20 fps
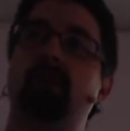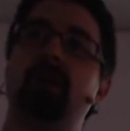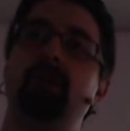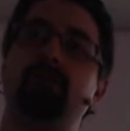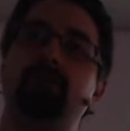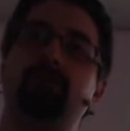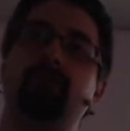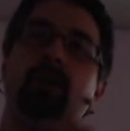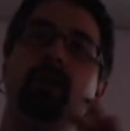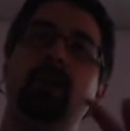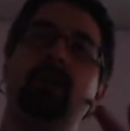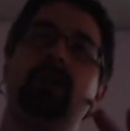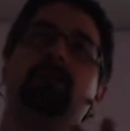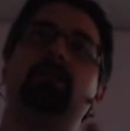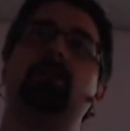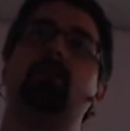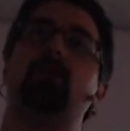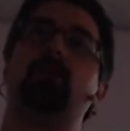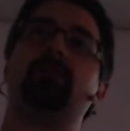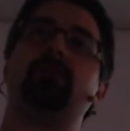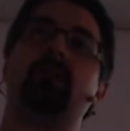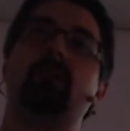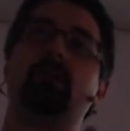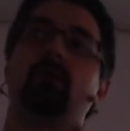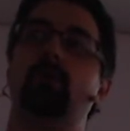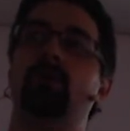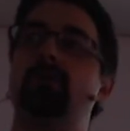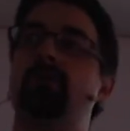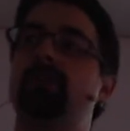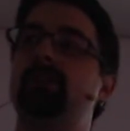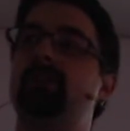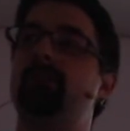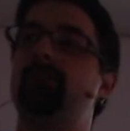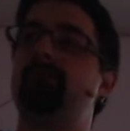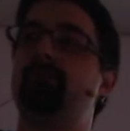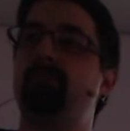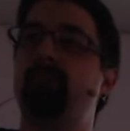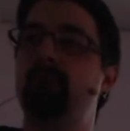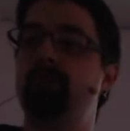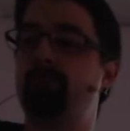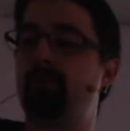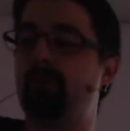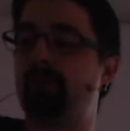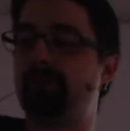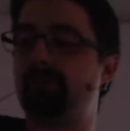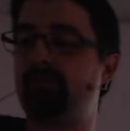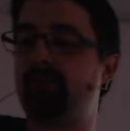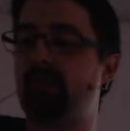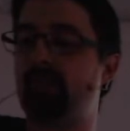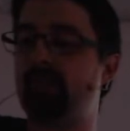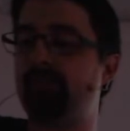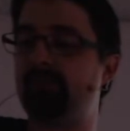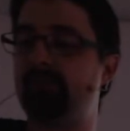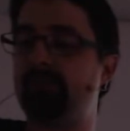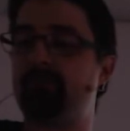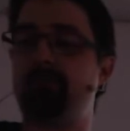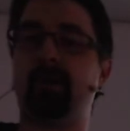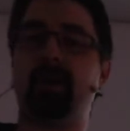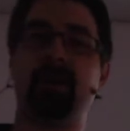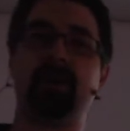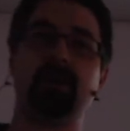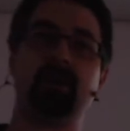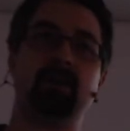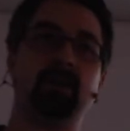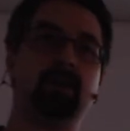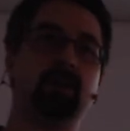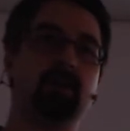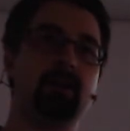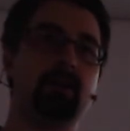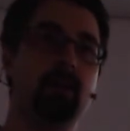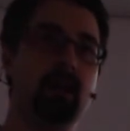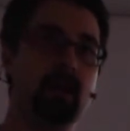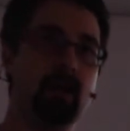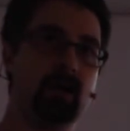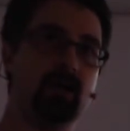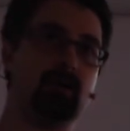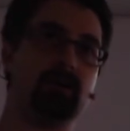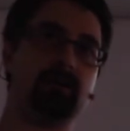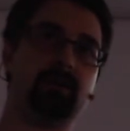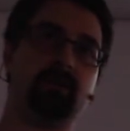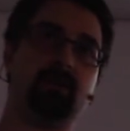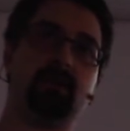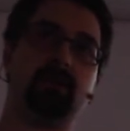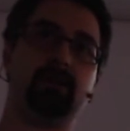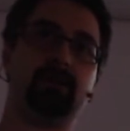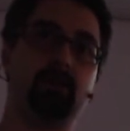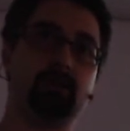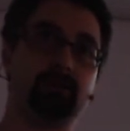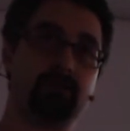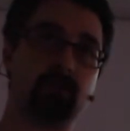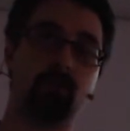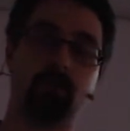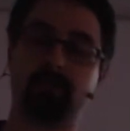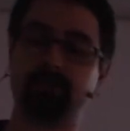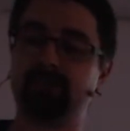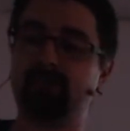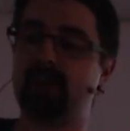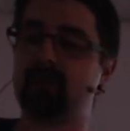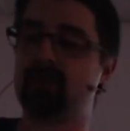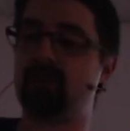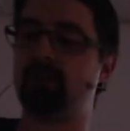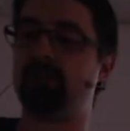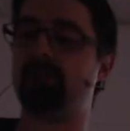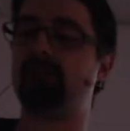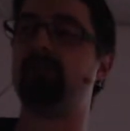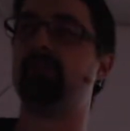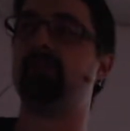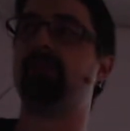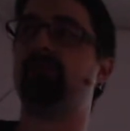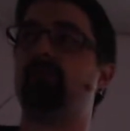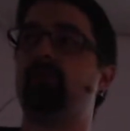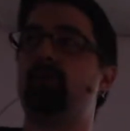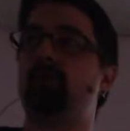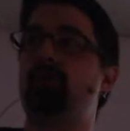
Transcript: or if the logs are already pre-processed by another Logstash instance